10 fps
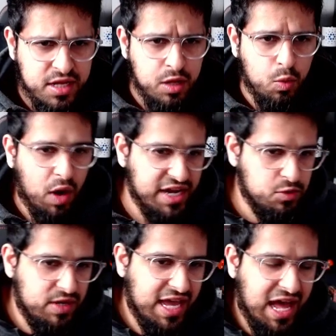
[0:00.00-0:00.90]
why do
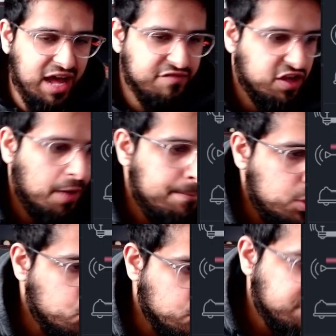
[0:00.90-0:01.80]
we have a
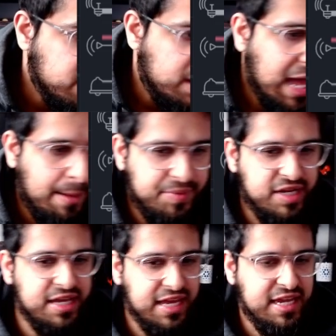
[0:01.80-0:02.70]
move
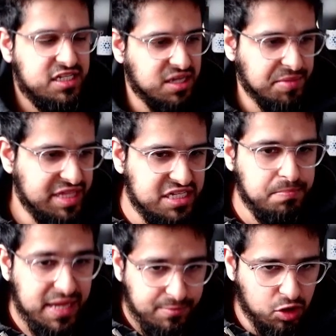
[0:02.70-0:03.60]
happening in some of these
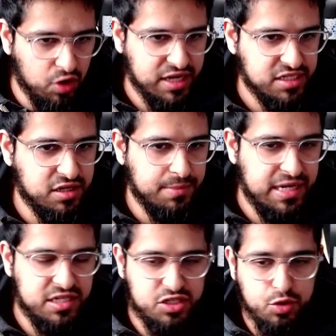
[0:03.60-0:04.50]
meme coins. I
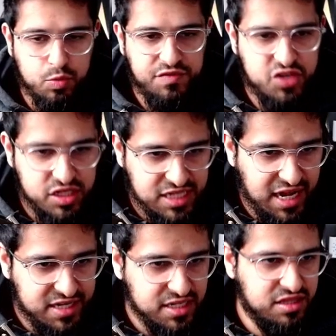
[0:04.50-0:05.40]
mean, so we've just
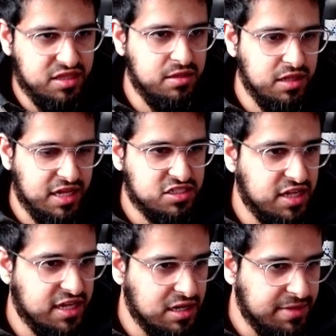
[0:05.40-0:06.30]
had, let's
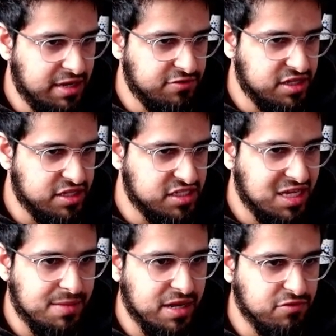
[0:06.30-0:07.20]
take, let me get rid of this
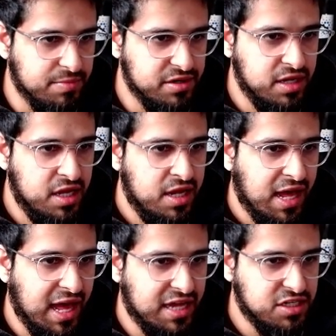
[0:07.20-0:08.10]
EMA ribbon.
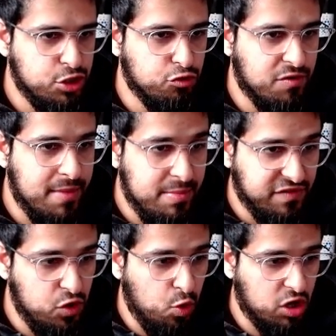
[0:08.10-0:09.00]
And you'll remember
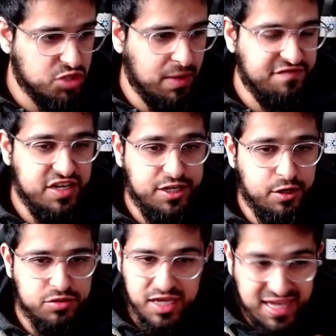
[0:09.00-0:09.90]
if you watch my
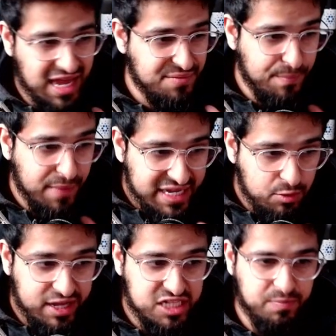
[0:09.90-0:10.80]
videos again many
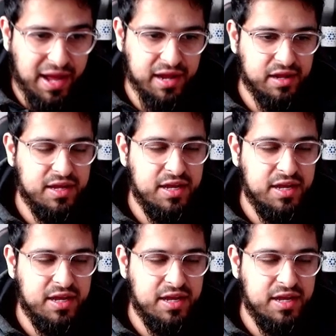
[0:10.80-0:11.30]
weeks back,